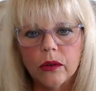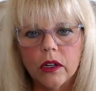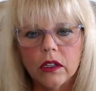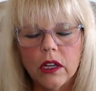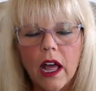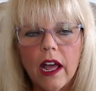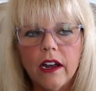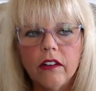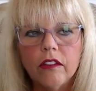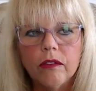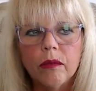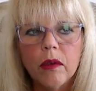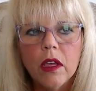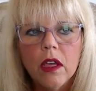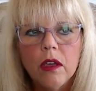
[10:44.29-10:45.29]
A lot of
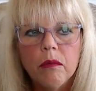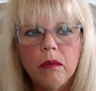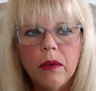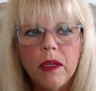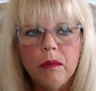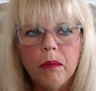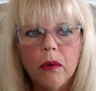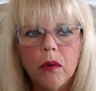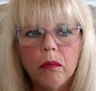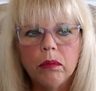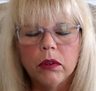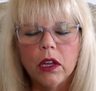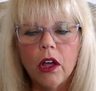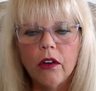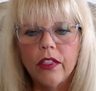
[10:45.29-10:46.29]
people
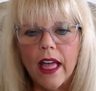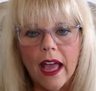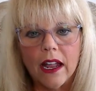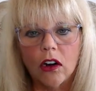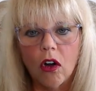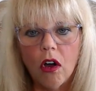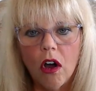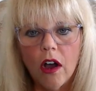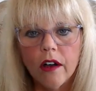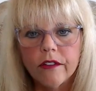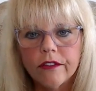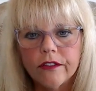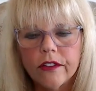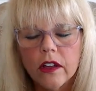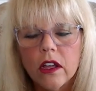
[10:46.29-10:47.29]
blow that
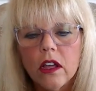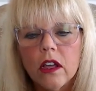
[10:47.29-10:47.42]
off.